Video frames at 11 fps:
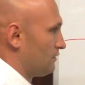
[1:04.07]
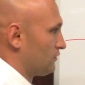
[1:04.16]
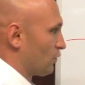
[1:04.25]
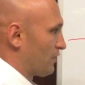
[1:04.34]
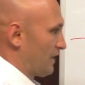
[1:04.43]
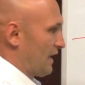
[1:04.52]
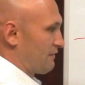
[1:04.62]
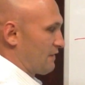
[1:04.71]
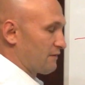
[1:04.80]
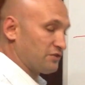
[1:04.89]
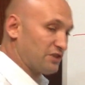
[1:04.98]
So what do they have?
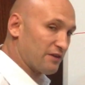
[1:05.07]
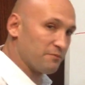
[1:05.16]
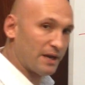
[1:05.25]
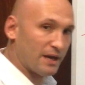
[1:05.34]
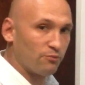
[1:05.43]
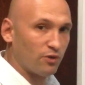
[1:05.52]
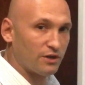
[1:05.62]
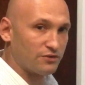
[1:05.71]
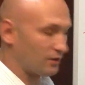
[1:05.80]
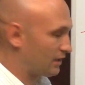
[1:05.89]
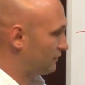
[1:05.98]
They have a 7-man
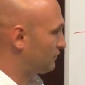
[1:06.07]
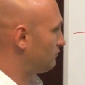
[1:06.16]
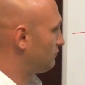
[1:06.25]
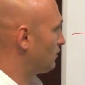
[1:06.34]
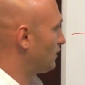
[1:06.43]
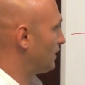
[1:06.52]
pressure against the